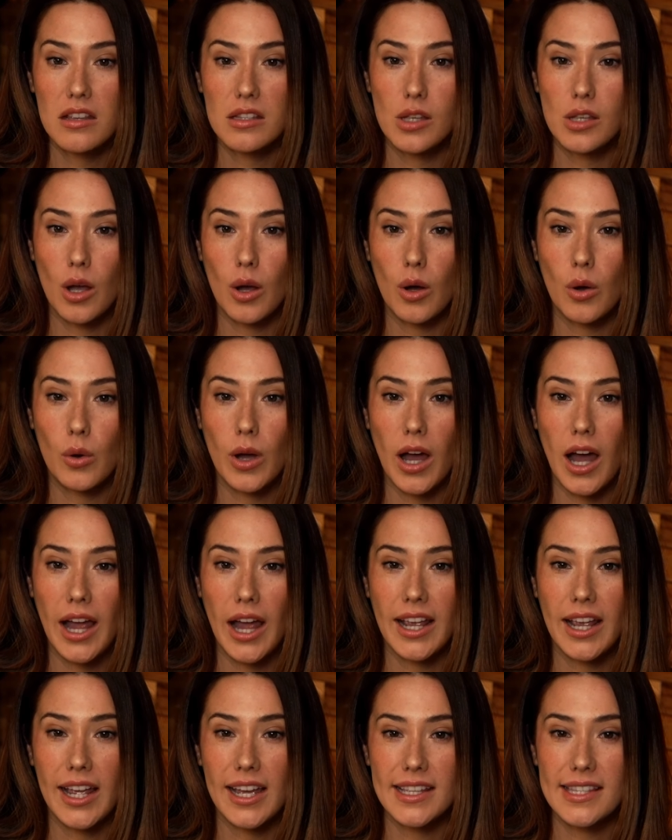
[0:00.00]
So
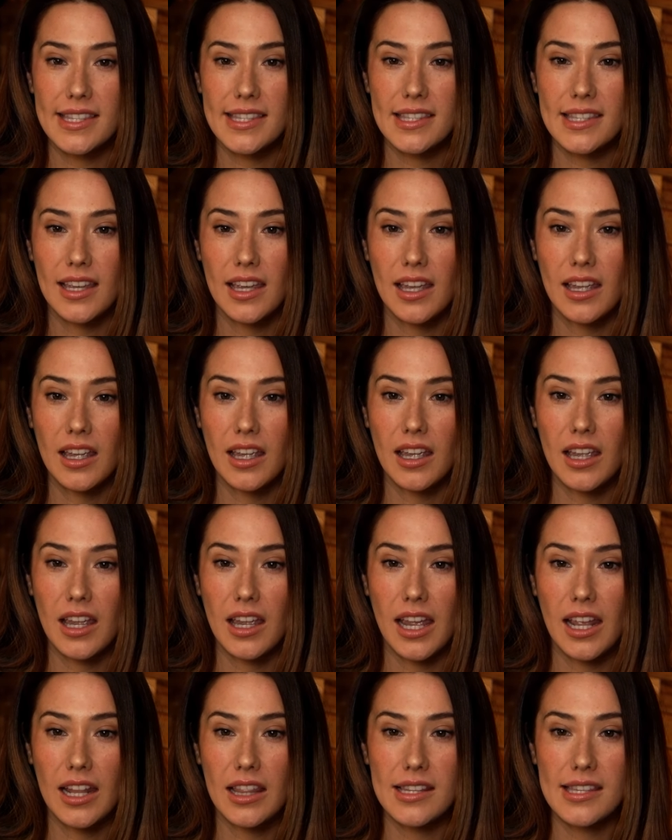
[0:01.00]
I guess
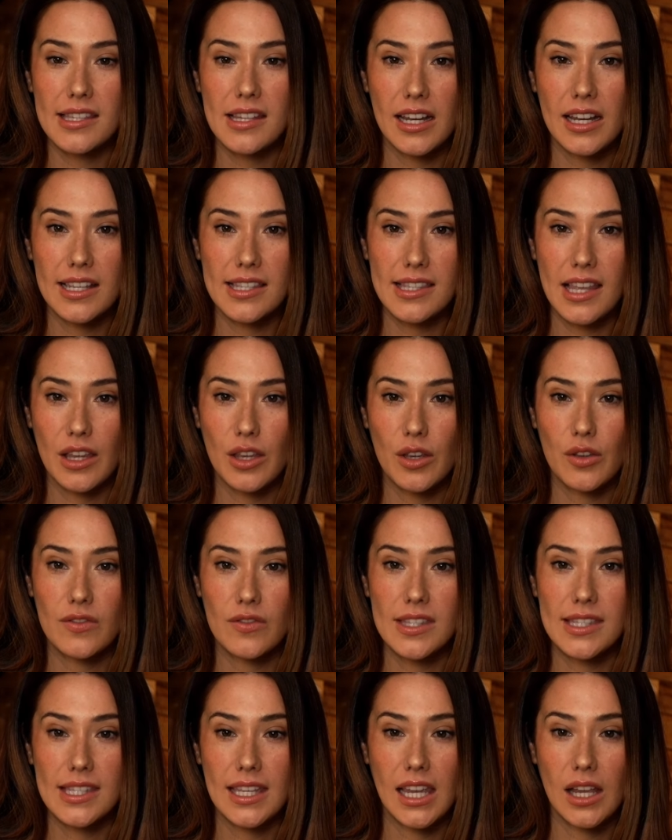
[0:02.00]
in the studies that
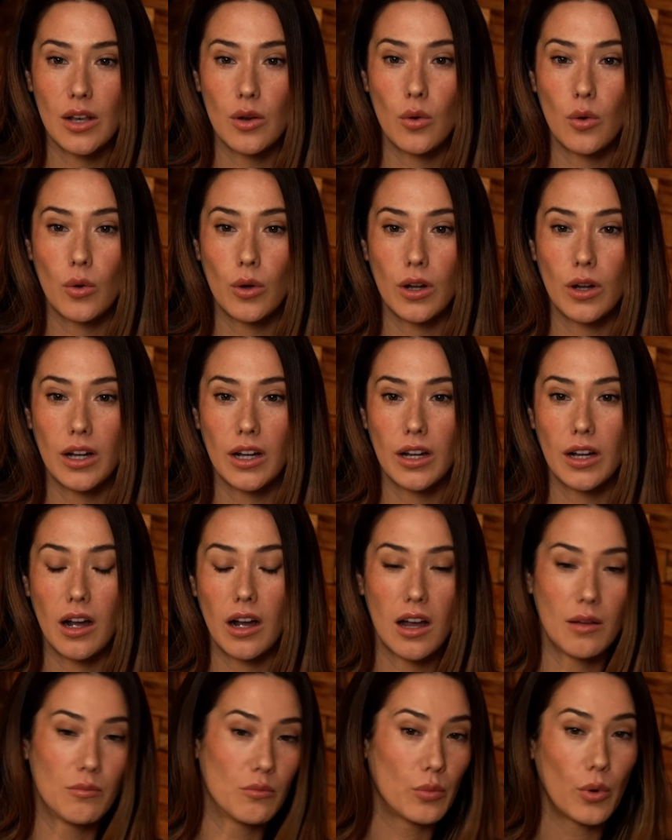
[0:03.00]
you've seen or
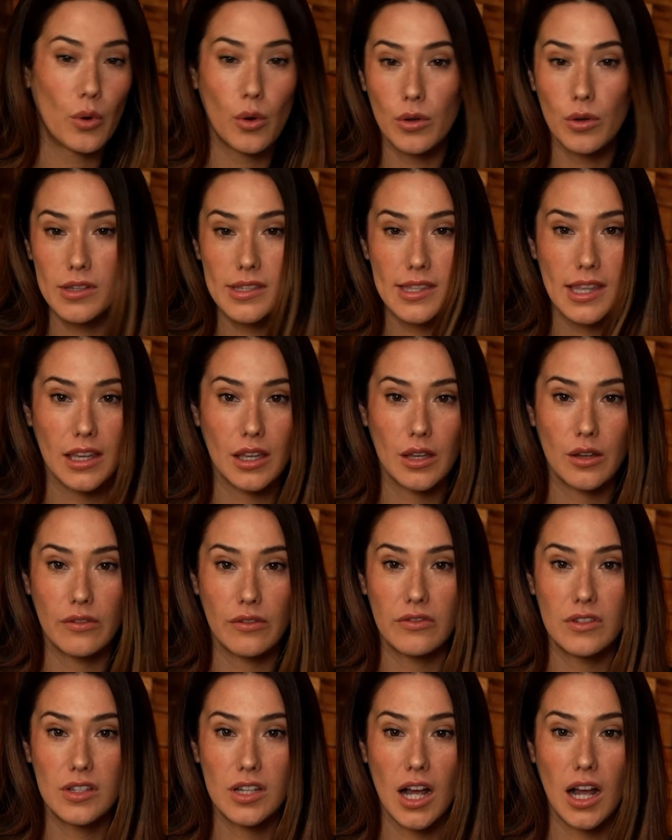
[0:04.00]
polls that
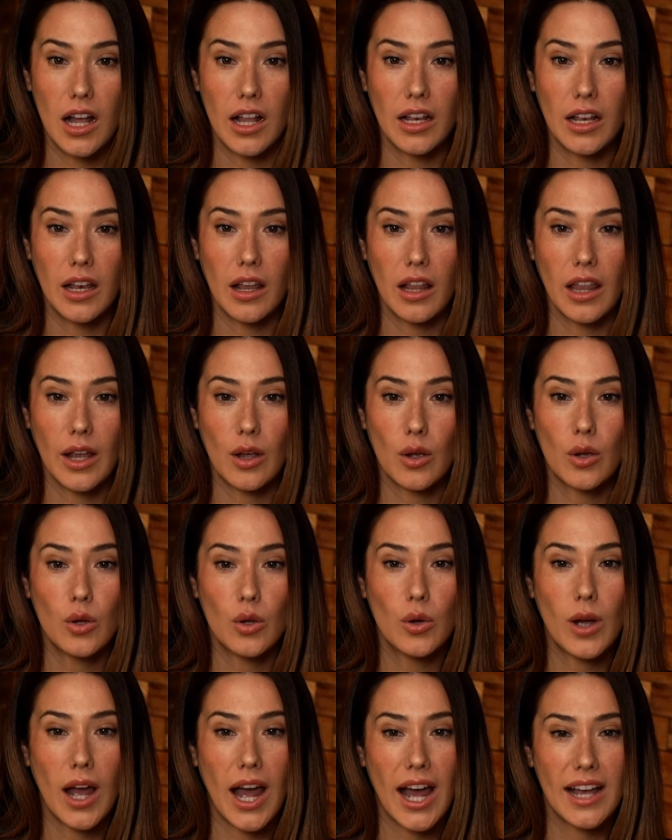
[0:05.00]
you've done, like,
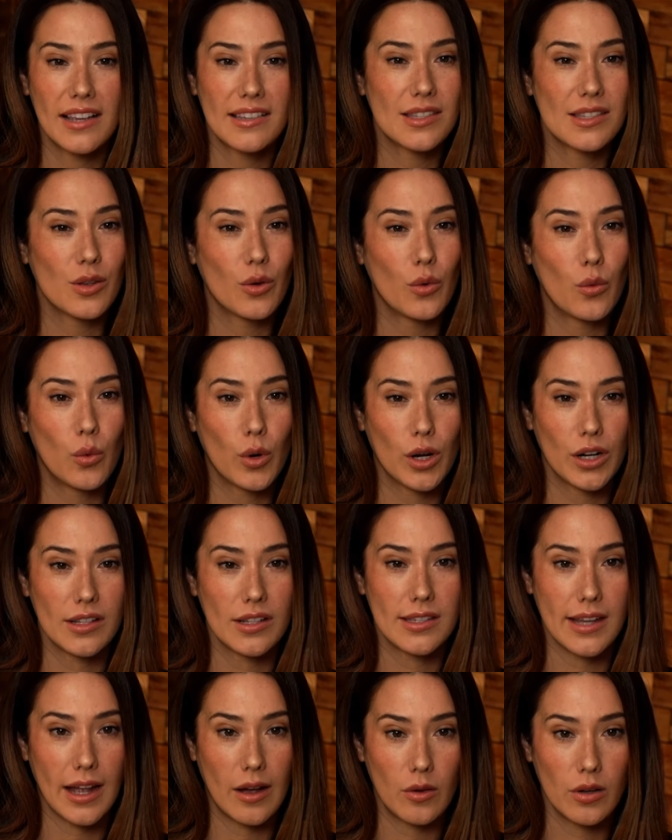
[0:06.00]
who has the
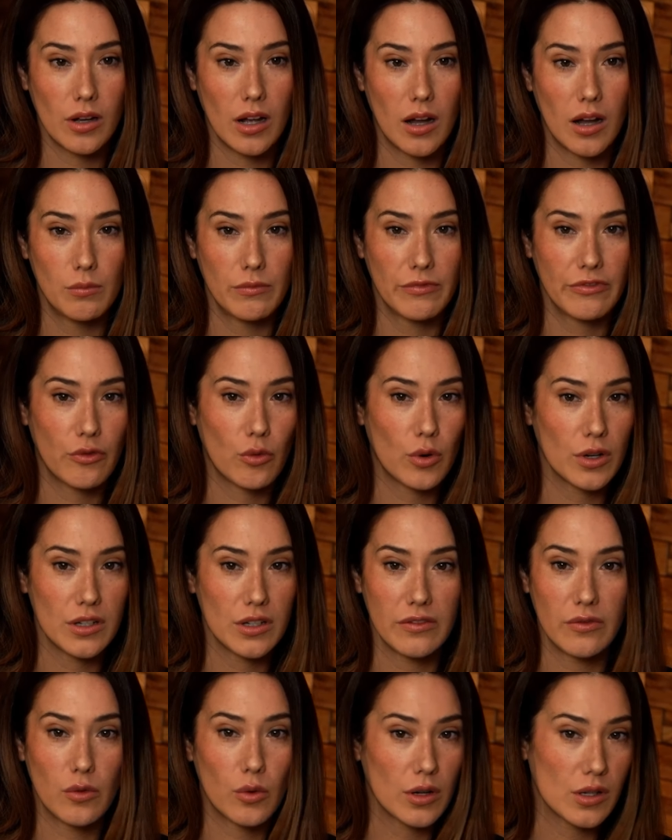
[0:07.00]
worst outcome for
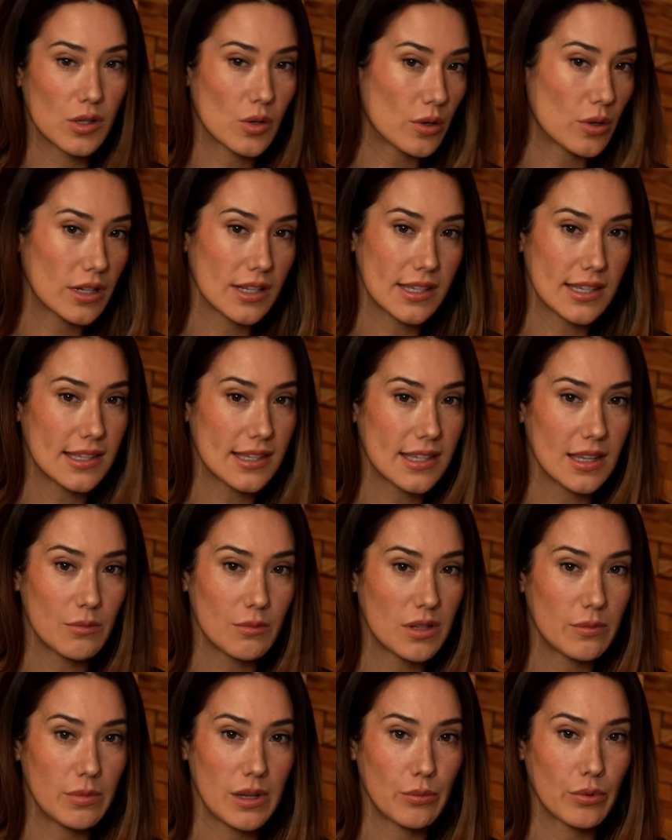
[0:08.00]
divorce, or does it
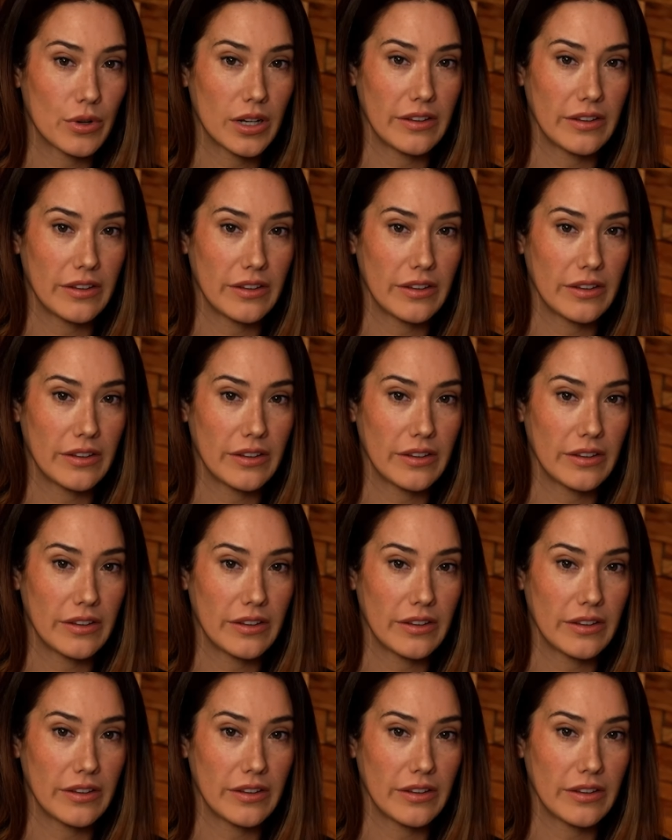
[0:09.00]
seem to be